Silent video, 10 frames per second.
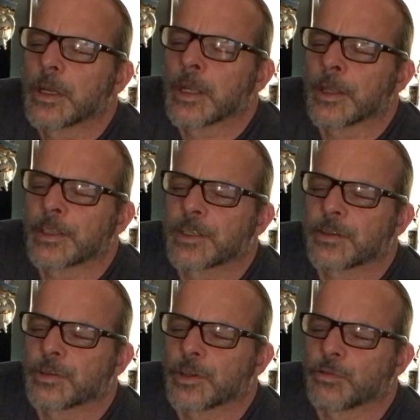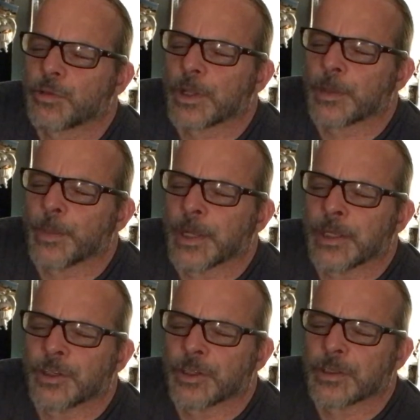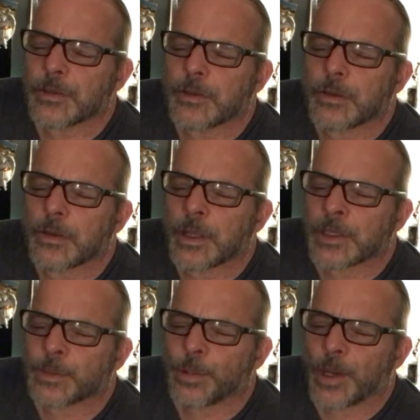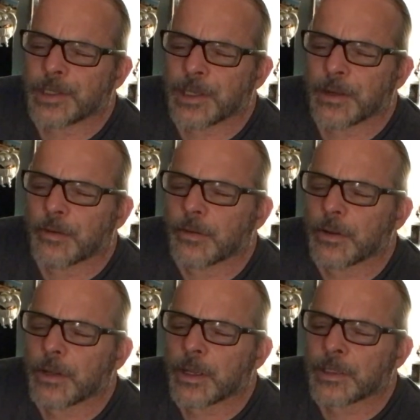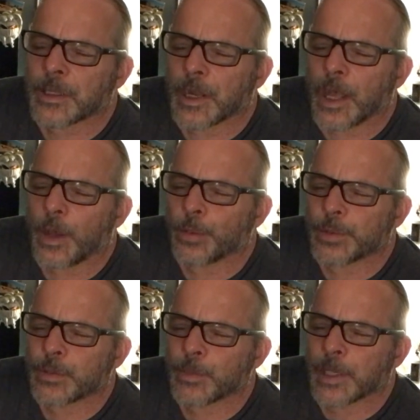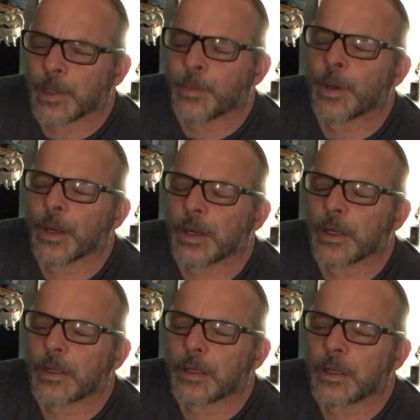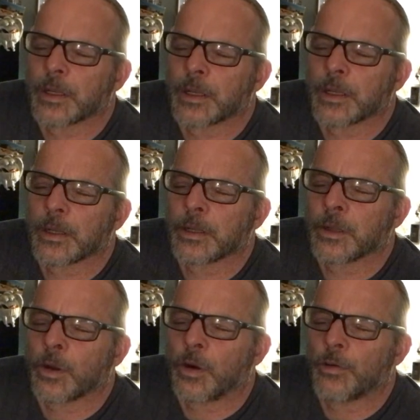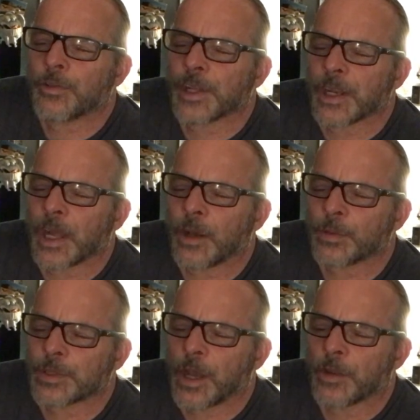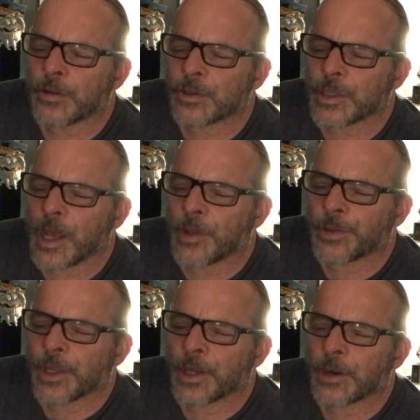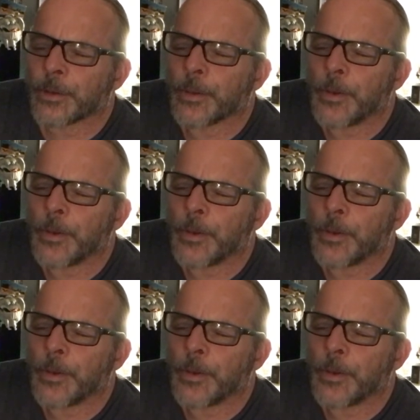And this is just really me just expressing because it helps me, but hopefully it helps others out there.